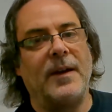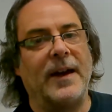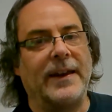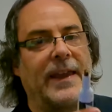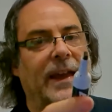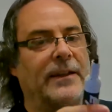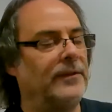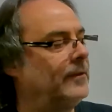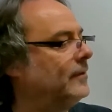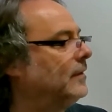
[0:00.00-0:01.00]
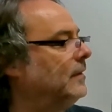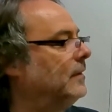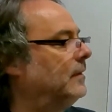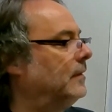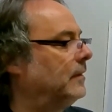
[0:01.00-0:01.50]
Again,
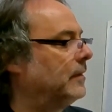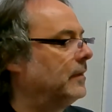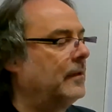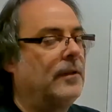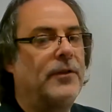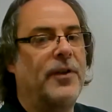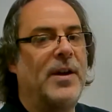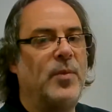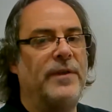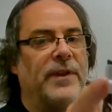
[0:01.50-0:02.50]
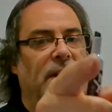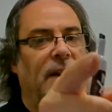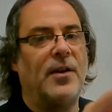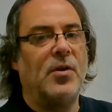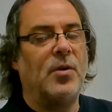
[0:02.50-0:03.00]
great movie.
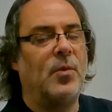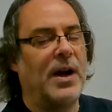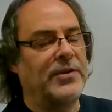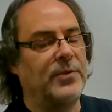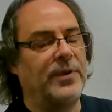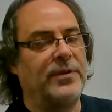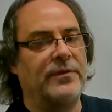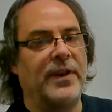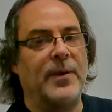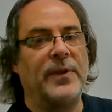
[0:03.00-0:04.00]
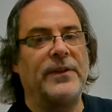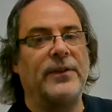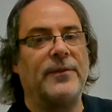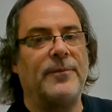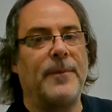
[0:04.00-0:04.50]
Watch it with your families.
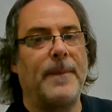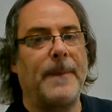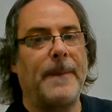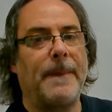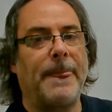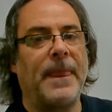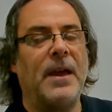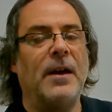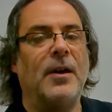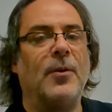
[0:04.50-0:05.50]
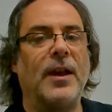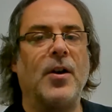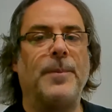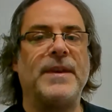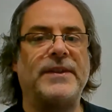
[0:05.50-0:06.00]
Well, I
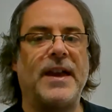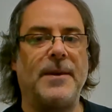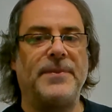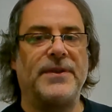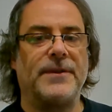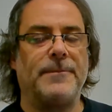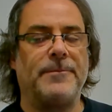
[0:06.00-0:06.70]
hope this helps.